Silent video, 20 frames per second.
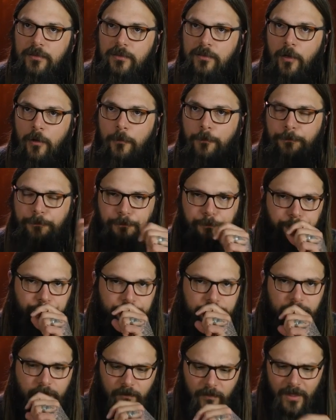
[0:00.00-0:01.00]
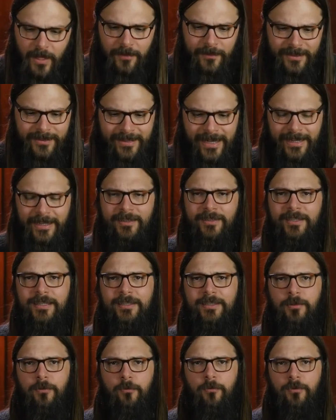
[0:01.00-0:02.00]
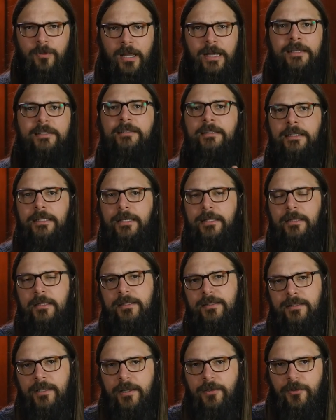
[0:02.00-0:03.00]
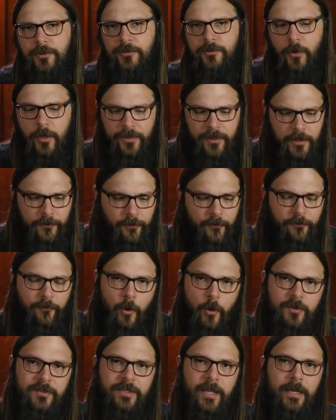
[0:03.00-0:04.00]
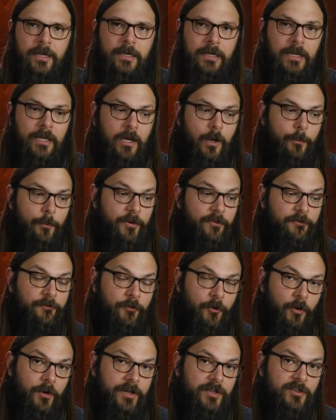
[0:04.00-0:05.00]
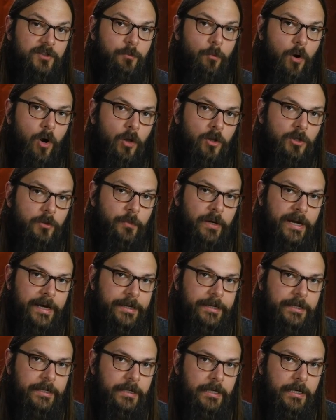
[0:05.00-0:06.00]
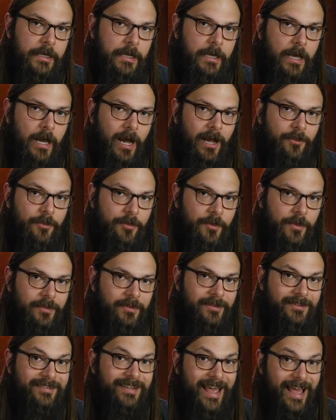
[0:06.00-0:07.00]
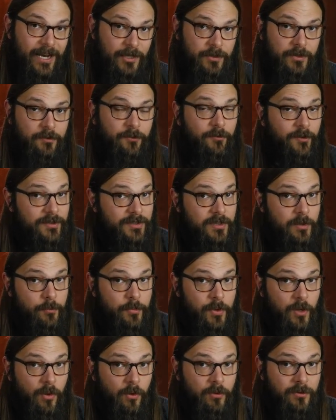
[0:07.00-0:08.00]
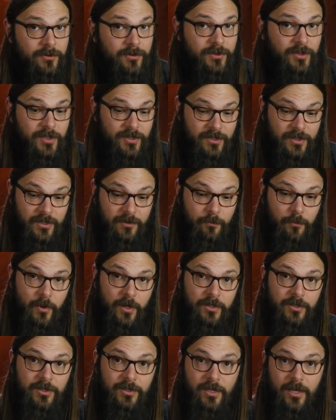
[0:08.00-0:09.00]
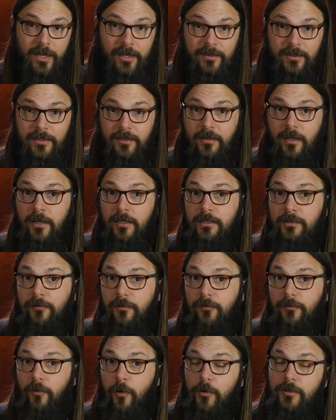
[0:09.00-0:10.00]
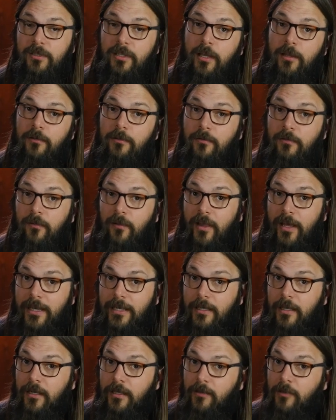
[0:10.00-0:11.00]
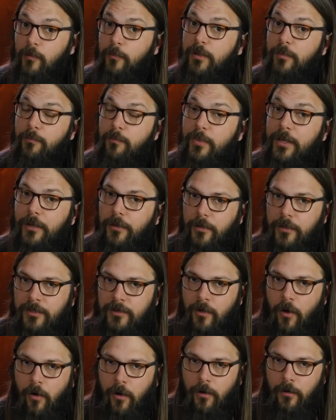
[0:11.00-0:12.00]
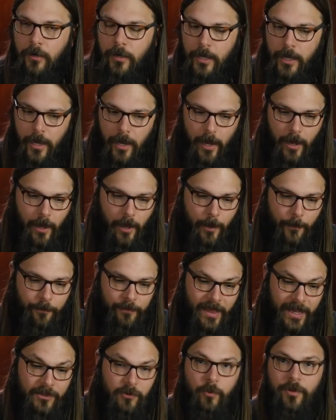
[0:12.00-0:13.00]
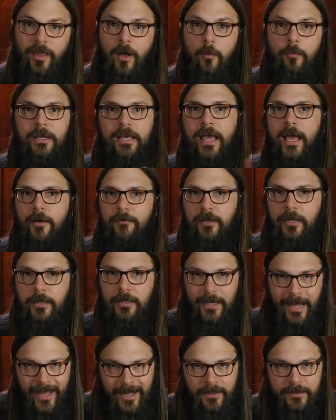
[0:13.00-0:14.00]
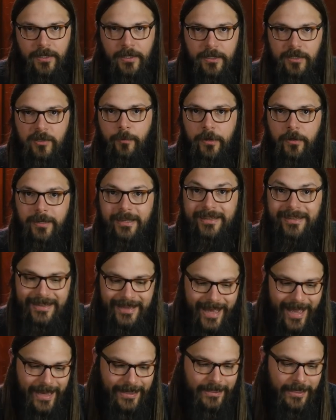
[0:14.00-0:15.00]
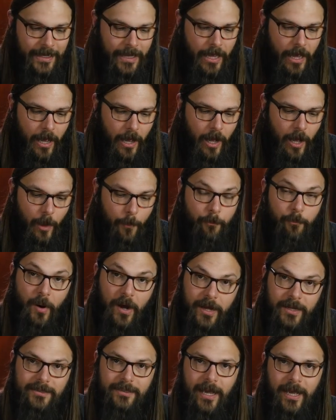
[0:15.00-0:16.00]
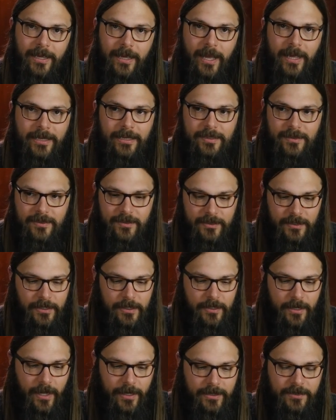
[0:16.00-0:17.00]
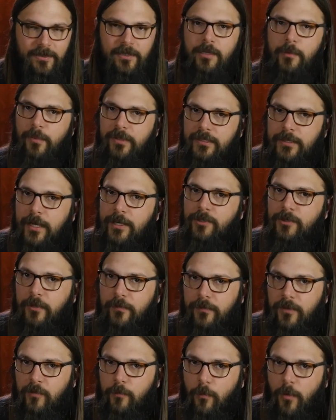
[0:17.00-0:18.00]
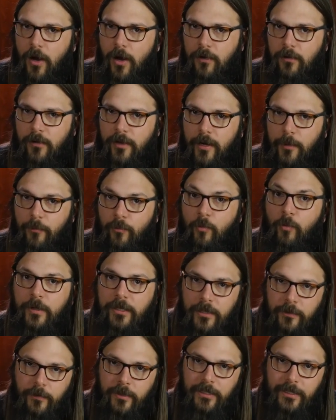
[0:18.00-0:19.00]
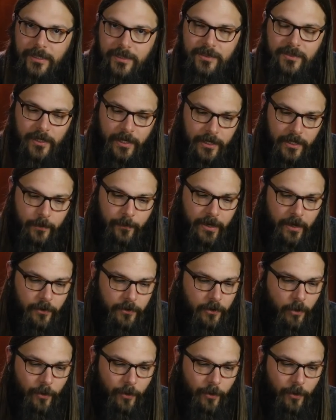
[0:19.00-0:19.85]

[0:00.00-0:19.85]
So this kind of sits nicely in the center. So I think for folks that prefer a smaller body, I think this actually fits the bill just as much as it does for folks that like a little bit bigger guitar. That's without me having any hands-on experience yet, but I can see the potential of this model, and I'm really excited about it.